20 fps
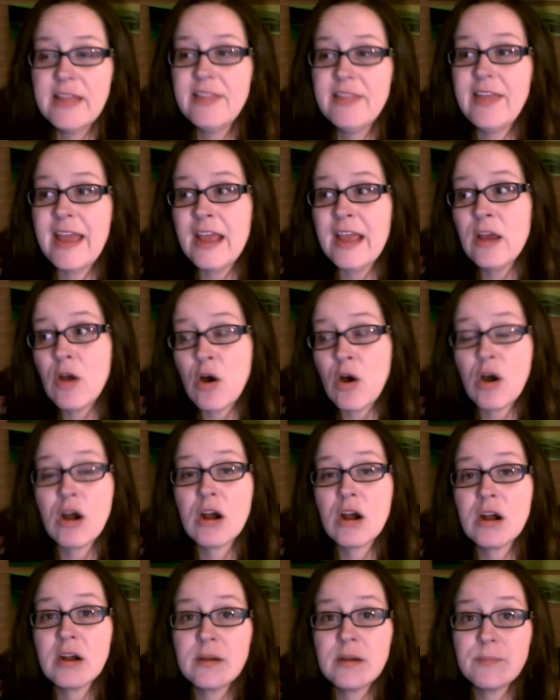They
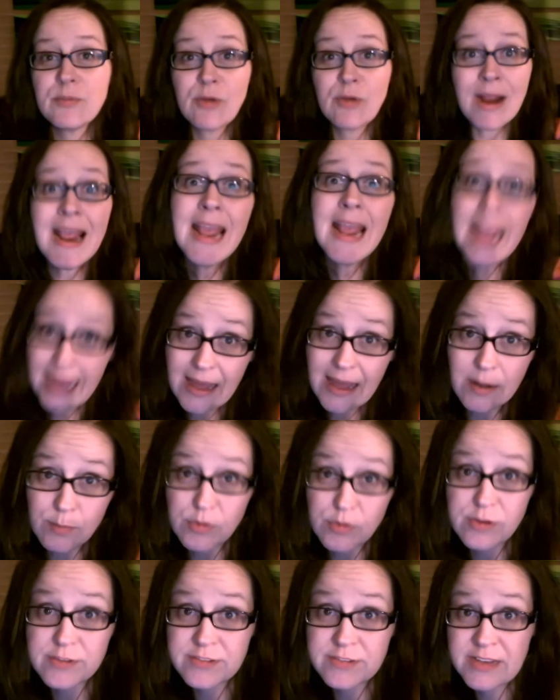are prey
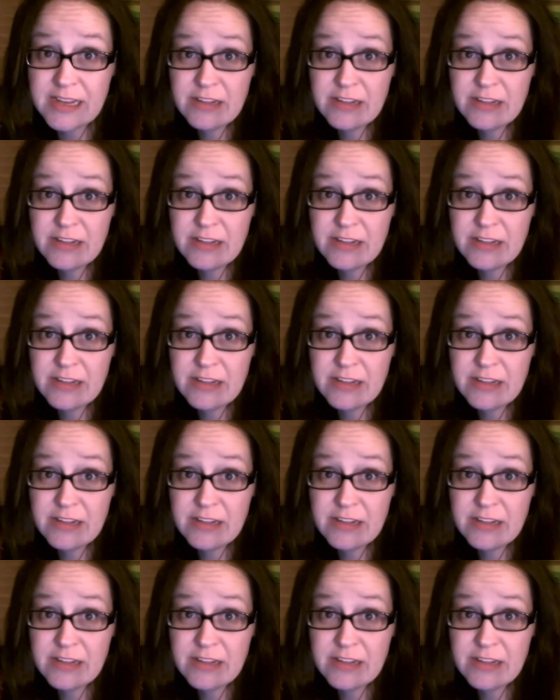animals,